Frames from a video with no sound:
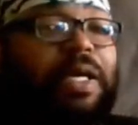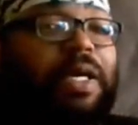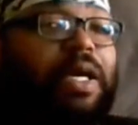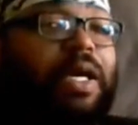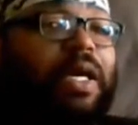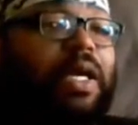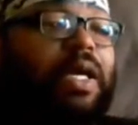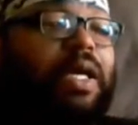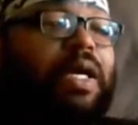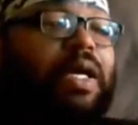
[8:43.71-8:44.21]

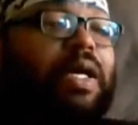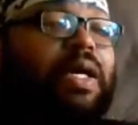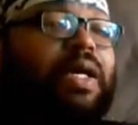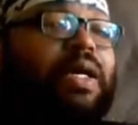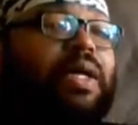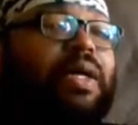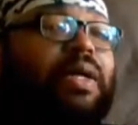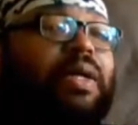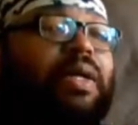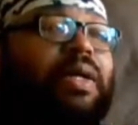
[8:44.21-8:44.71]
And
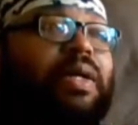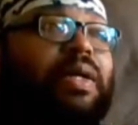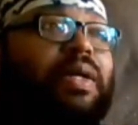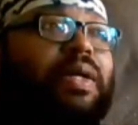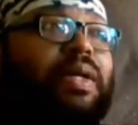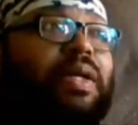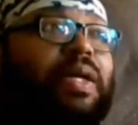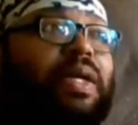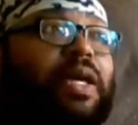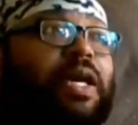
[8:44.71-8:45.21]
uh,
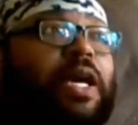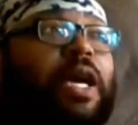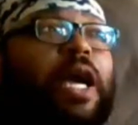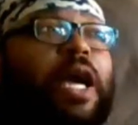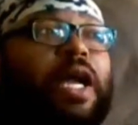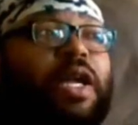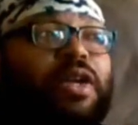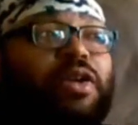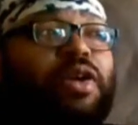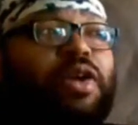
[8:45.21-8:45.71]
I
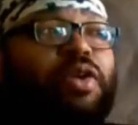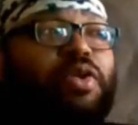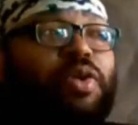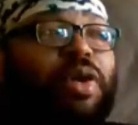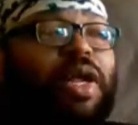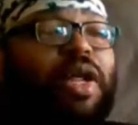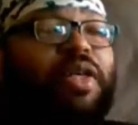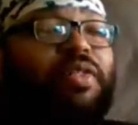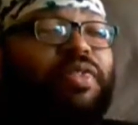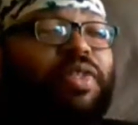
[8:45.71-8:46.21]
kind of I do
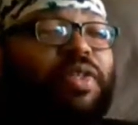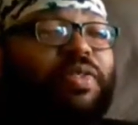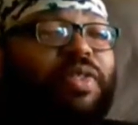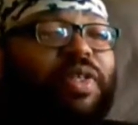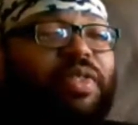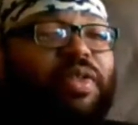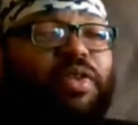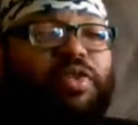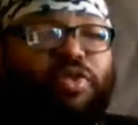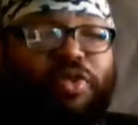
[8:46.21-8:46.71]
kind of think
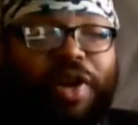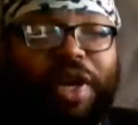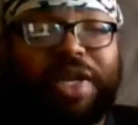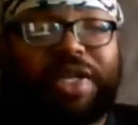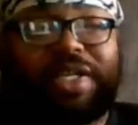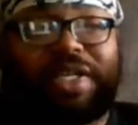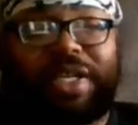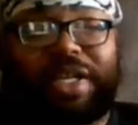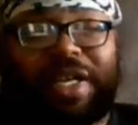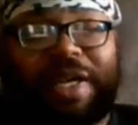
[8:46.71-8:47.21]
that the trade
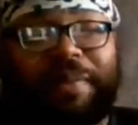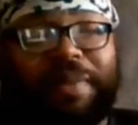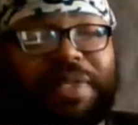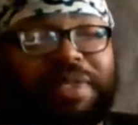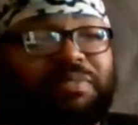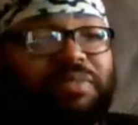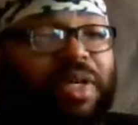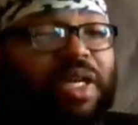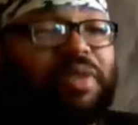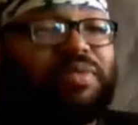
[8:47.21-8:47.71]
to
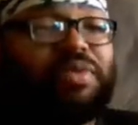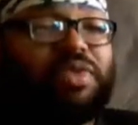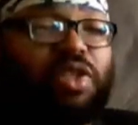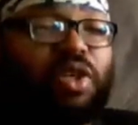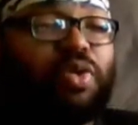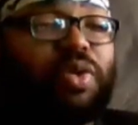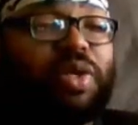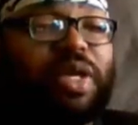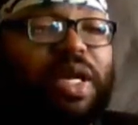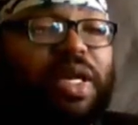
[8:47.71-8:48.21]
Indianapolis made
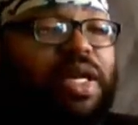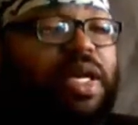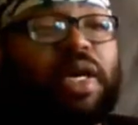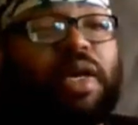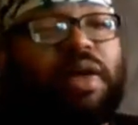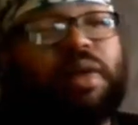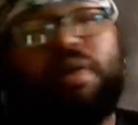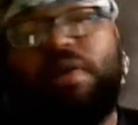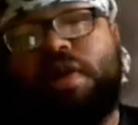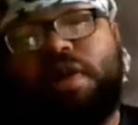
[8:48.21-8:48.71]
slowed that
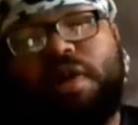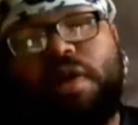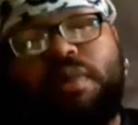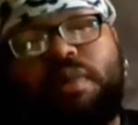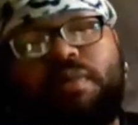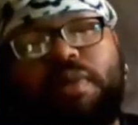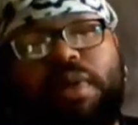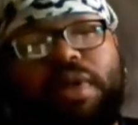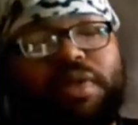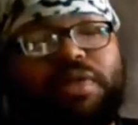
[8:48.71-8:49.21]
down,
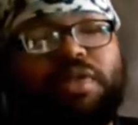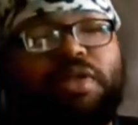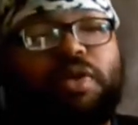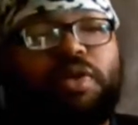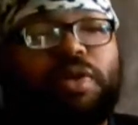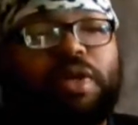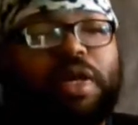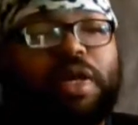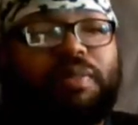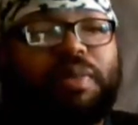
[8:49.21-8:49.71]
but there's
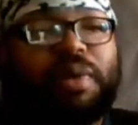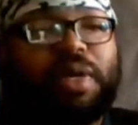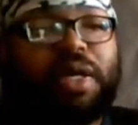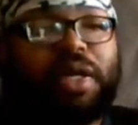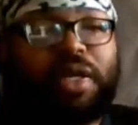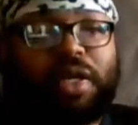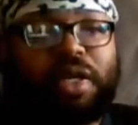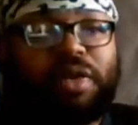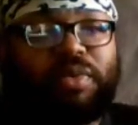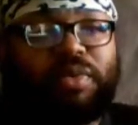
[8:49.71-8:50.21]
no doubt about
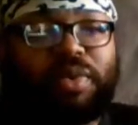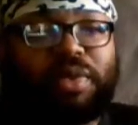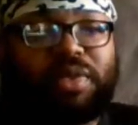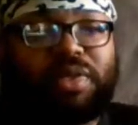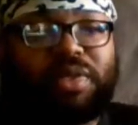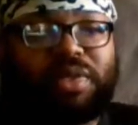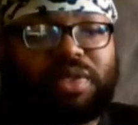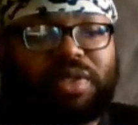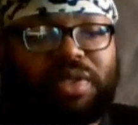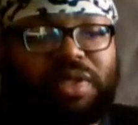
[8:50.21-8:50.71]
it. He
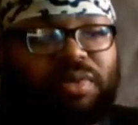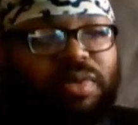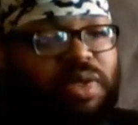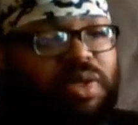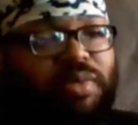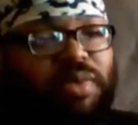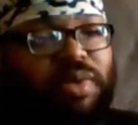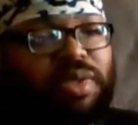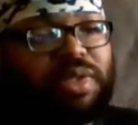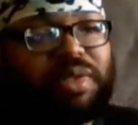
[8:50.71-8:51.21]
was, he,
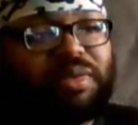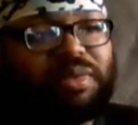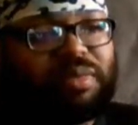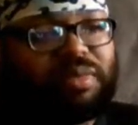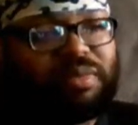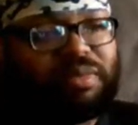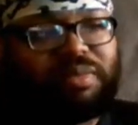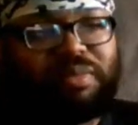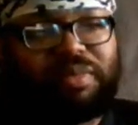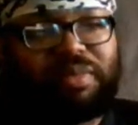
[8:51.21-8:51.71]
he was,
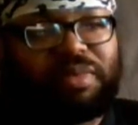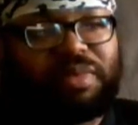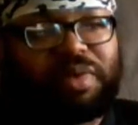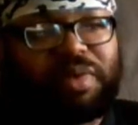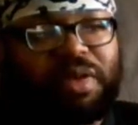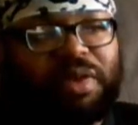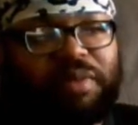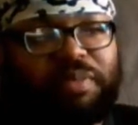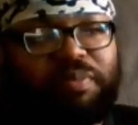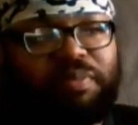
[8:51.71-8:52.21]

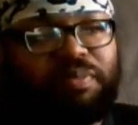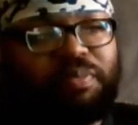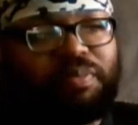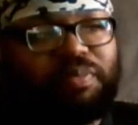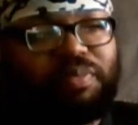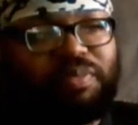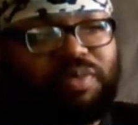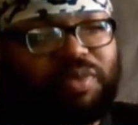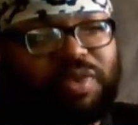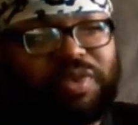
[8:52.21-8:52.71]
he,
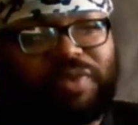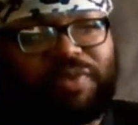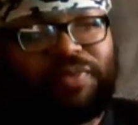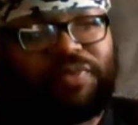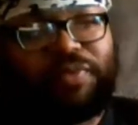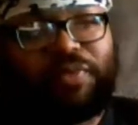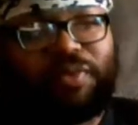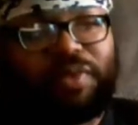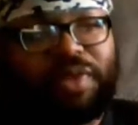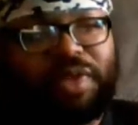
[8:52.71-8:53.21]

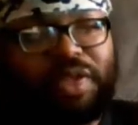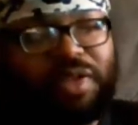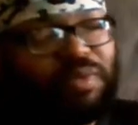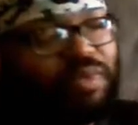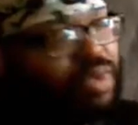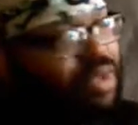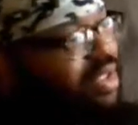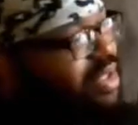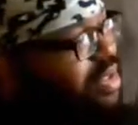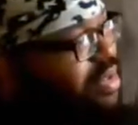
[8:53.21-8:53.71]
he
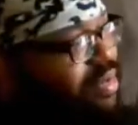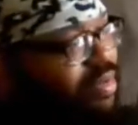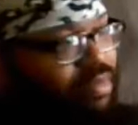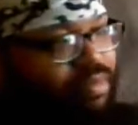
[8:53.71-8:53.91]
was.